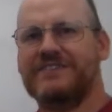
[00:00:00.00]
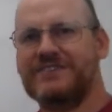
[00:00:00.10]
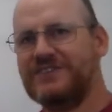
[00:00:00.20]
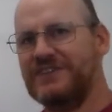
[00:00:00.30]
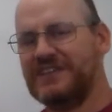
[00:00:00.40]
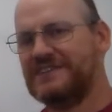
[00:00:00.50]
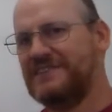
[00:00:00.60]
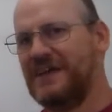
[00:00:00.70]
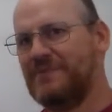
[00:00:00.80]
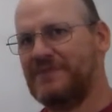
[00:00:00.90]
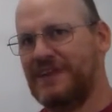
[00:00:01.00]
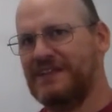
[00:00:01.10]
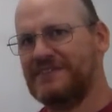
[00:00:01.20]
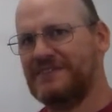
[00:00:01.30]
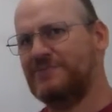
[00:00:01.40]
just couldn't accept
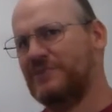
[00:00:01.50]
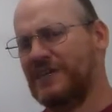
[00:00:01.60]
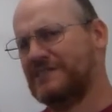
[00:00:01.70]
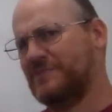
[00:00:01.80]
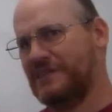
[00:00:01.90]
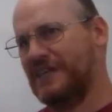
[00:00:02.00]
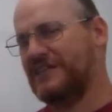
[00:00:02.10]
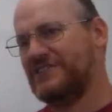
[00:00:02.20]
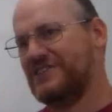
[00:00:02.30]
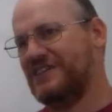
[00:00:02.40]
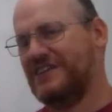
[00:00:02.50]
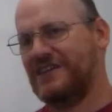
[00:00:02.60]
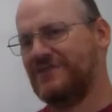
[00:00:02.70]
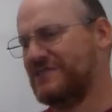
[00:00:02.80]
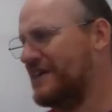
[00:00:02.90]
that simple explanation,
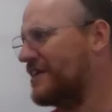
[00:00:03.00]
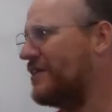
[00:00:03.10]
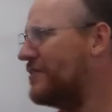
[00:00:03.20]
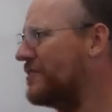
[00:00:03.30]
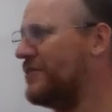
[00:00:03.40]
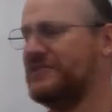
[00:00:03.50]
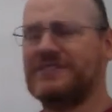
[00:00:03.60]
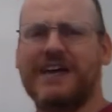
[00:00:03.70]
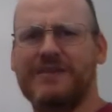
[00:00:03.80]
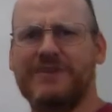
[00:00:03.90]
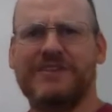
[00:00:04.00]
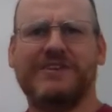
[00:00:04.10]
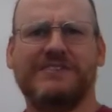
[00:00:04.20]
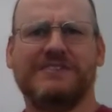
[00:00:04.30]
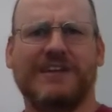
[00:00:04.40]
and he was like, oh no, it's got to be
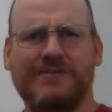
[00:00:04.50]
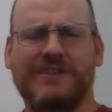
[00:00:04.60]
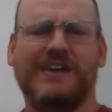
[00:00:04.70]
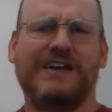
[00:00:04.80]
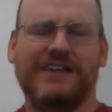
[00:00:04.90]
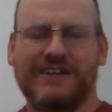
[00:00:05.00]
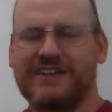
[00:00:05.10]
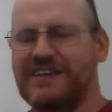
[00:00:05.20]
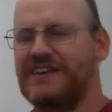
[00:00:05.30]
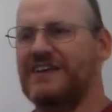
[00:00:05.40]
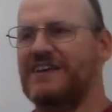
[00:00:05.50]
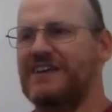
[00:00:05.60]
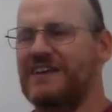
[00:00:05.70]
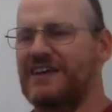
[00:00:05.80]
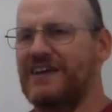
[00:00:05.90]
this, it's got to be that.
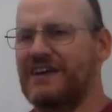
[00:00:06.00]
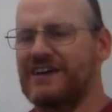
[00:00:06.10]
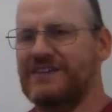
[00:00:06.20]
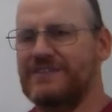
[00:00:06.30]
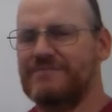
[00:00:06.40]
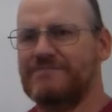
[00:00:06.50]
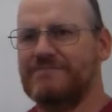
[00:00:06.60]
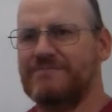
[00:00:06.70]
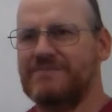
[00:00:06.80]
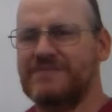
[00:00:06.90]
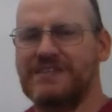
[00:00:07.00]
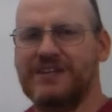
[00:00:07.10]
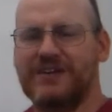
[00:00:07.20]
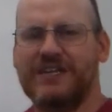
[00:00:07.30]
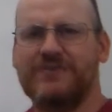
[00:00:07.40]
And,
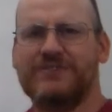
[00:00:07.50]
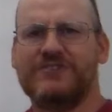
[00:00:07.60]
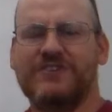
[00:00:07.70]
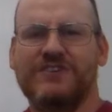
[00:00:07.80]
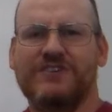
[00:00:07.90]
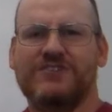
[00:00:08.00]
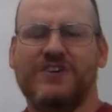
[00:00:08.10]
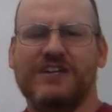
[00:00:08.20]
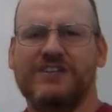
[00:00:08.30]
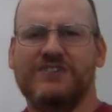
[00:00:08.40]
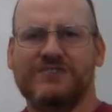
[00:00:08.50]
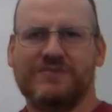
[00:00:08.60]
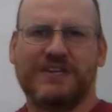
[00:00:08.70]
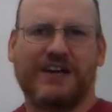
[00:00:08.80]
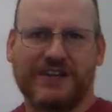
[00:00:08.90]
he was trying to do
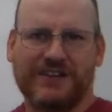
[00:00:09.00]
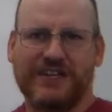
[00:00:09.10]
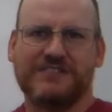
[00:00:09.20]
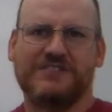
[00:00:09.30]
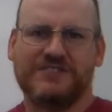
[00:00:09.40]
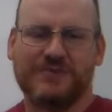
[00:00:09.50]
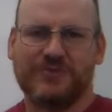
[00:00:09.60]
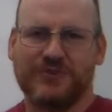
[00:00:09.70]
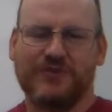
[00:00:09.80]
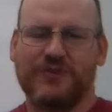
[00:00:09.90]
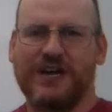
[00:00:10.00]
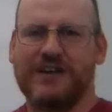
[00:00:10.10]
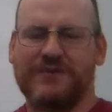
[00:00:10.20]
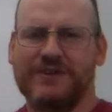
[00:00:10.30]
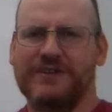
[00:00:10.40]
some calculations to prove
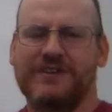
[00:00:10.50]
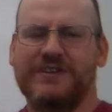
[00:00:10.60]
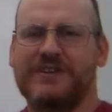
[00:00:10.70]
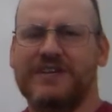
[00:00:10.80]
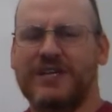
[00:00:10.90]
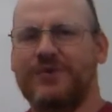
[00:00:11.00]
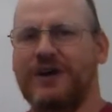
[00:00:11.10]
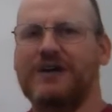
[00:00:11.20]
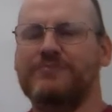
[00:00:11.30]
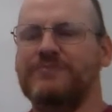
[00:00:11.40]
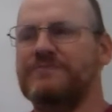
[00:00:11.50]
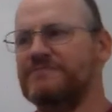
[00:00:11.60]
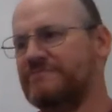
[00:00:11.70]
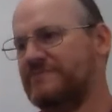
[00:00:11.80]
why it would go up.